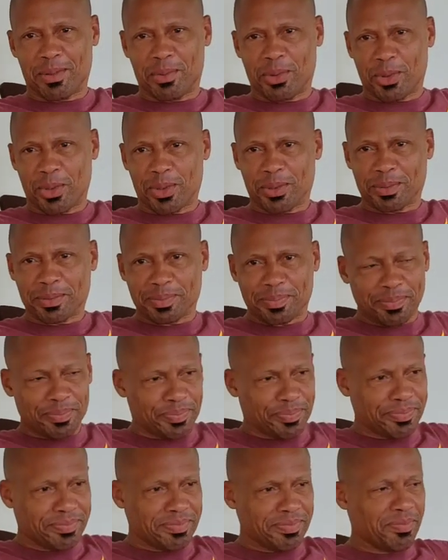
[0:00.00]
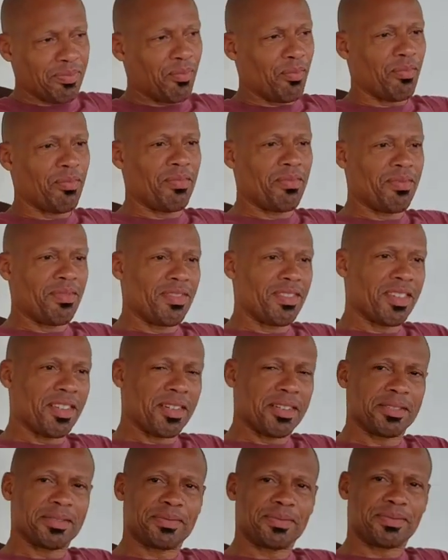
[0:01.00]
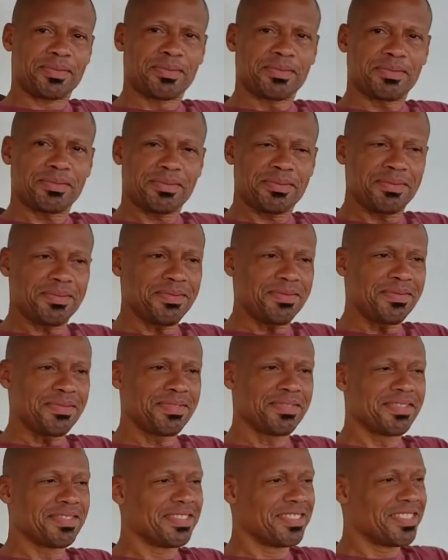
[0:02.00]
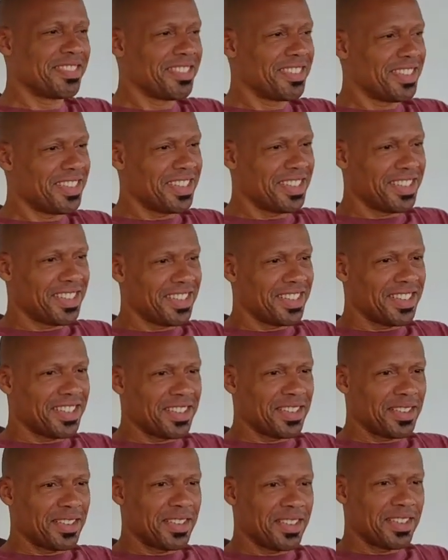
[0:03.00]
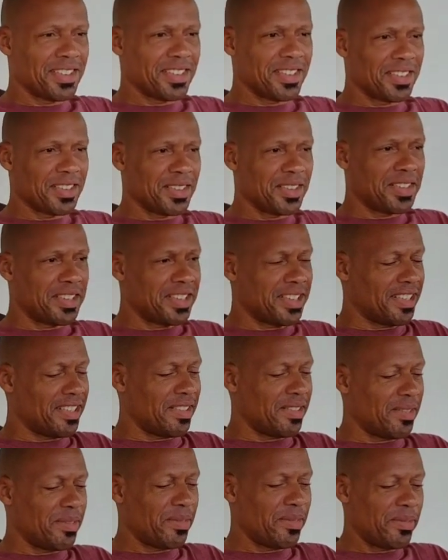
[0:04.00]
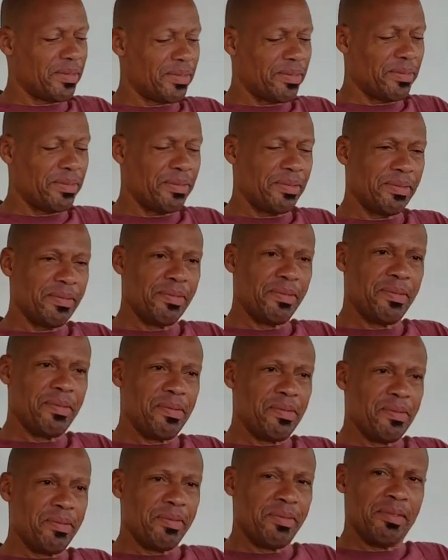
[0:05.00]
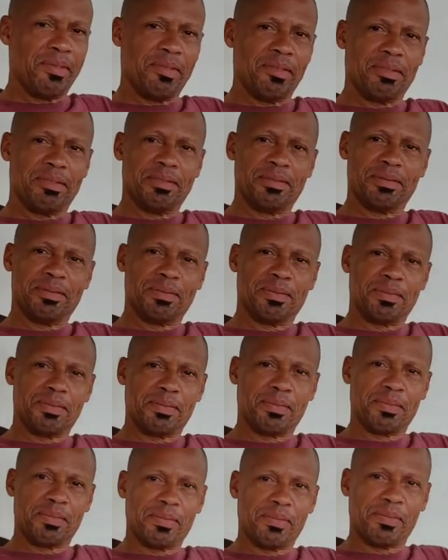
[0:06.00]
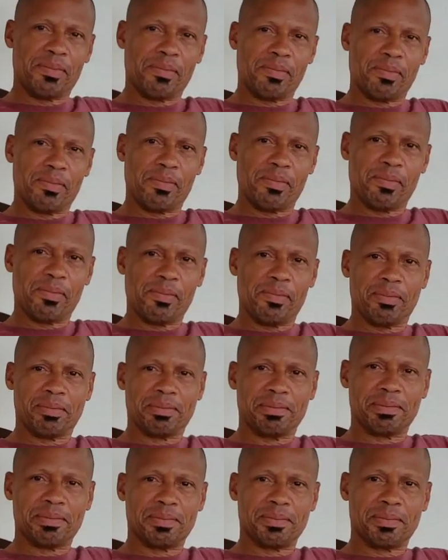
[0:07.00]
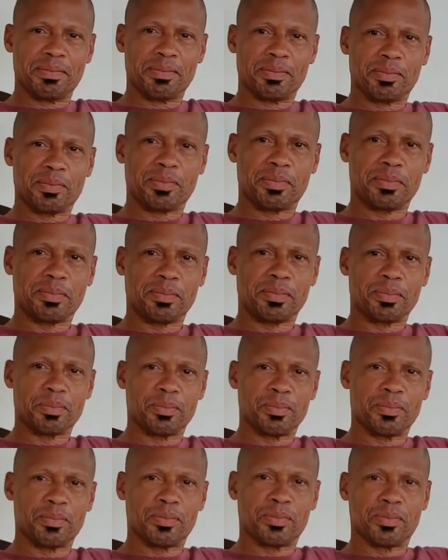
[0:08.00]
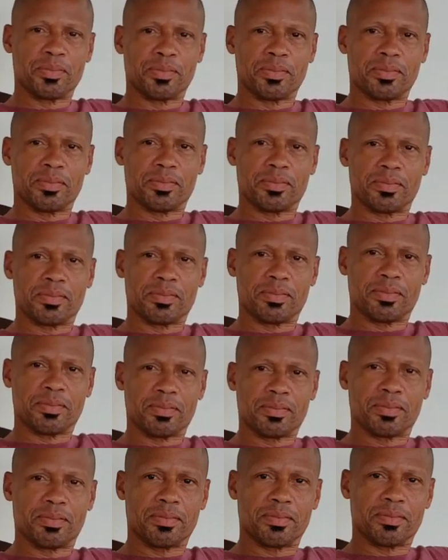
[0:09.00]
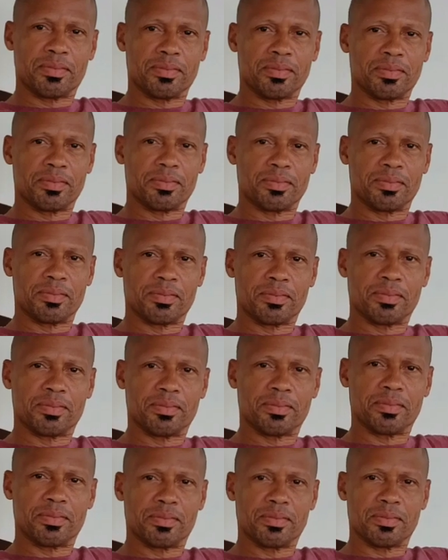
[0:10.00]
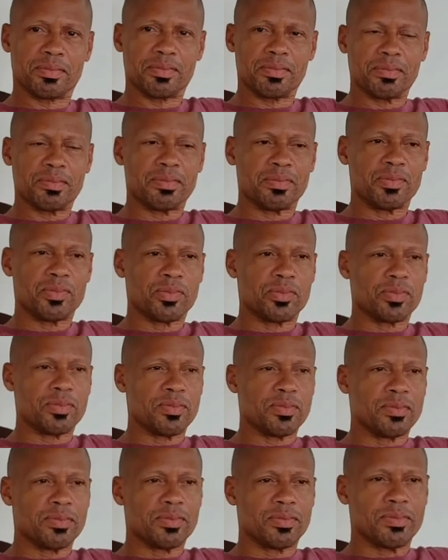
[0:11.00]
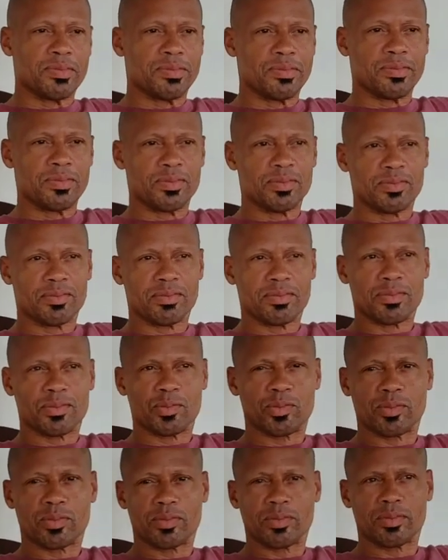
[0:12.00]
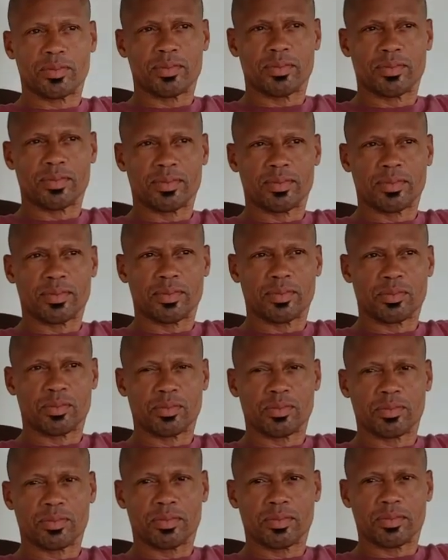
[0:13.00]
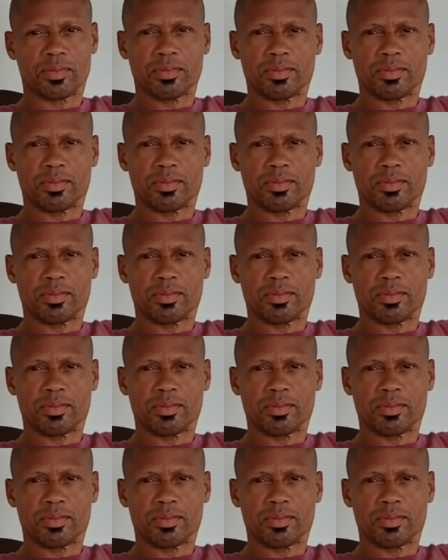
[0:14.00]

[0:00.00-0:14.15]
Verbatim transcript: Yeah, that's I'm gonna I'm gonna step in on that one. One thing you guys gotta understand, all the viewers, we love to answer your questions. We love to get to everybody. As people see, I answer as soon as I can with the emails and, and WhatsApps and Instagrams. But